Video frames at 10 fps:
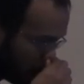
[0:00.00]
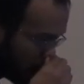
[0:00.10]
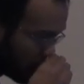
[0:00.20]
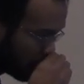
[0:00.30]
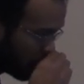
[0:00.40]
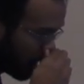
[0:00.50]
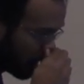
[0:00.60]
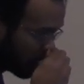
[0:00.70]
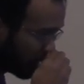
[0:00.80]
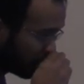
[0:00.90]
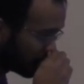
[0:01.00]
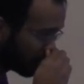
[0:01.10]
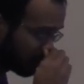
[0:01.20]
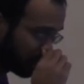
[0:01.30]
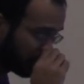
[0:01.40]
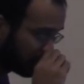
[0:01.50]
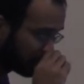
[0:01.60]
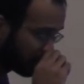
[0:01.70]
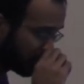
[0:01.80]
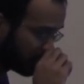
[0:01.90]
make sure it actually happens that way.
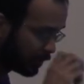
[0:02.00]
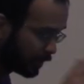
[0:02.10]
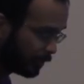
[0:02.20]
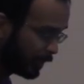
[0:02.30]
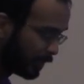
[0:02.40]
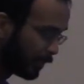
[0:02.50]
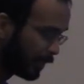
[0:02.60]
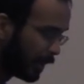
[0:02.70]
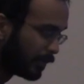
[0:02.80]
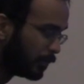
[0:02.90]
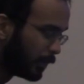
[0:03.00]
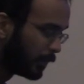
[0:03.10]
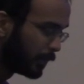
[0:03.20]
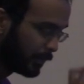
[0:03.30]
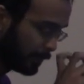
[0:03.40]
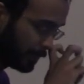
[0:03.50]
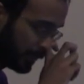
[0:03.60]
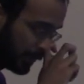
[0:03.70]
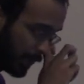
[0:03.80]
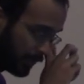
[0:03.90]
Because otherwise you could, in theory, have them both
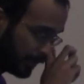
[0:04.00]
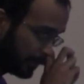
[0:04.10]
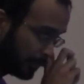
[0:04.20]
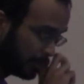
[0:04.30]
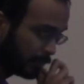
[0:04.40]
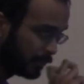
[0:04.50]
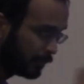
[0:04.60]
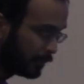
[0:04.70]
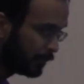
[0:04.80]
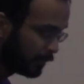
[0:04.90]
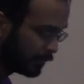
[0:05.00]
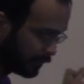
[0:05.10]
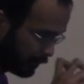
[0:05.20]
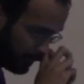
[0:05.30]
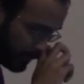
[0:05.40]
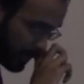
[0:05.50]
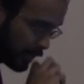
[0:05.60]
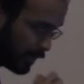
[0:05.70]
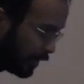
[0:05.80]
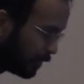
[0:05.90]
set to
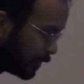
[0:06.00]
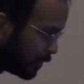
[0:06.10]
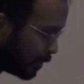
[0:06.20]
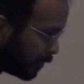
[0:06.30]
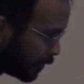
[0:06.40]
extend, which would,